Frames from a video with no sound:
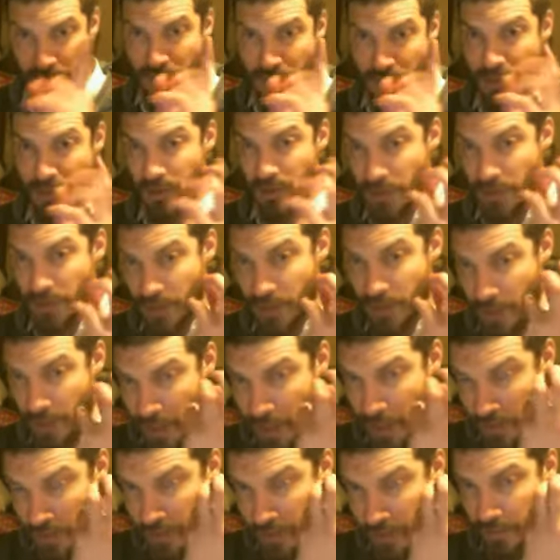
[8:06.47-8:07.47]

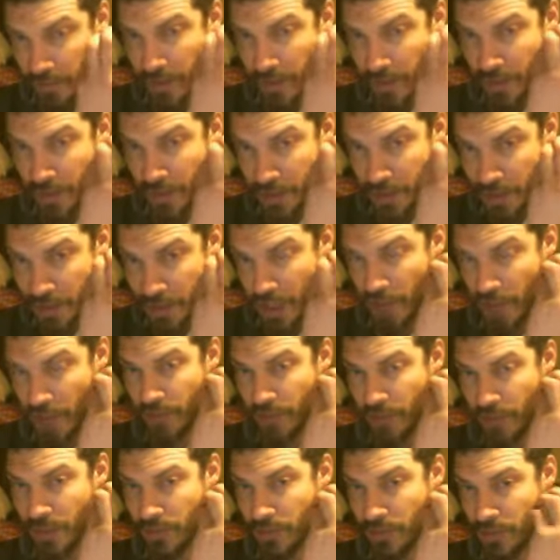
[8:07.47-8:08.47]
Here we're going to see how we
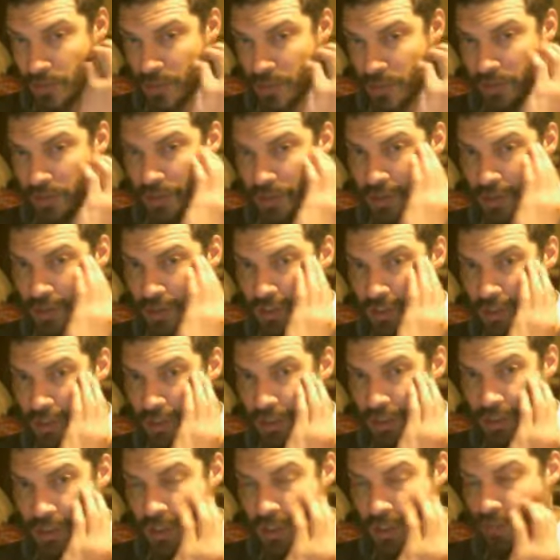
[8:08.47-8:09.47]
can do some interesting stuff.